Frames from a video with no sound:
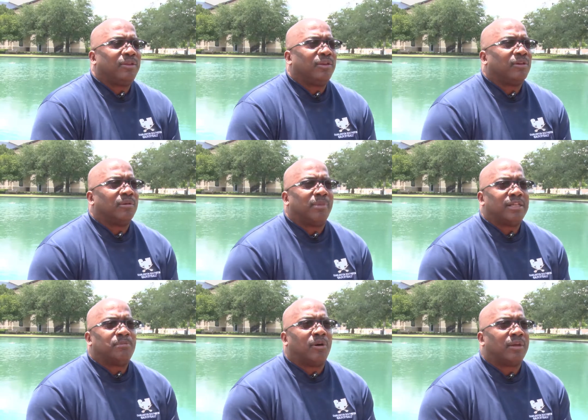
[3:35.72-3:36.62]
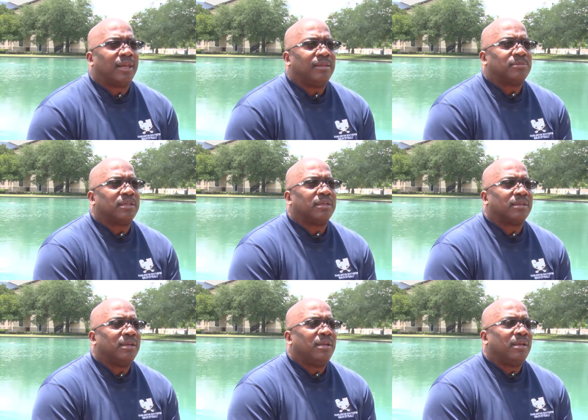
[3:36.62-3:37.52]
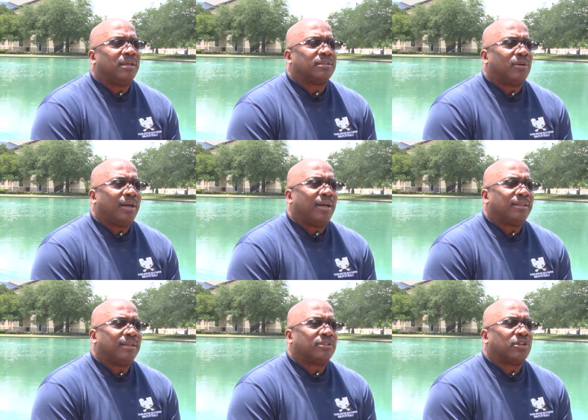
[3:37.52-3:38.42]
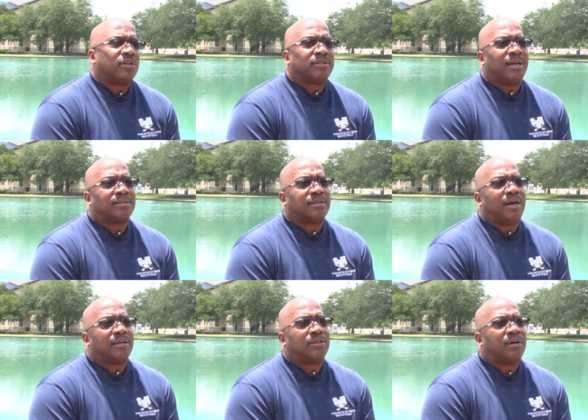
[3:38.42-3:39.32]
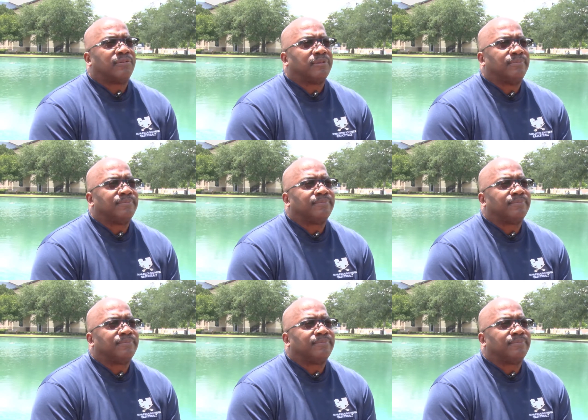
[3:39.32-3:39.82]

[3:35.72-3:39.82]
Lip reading: You can go to the baseball games here. So I think Charleston has a lot to offer.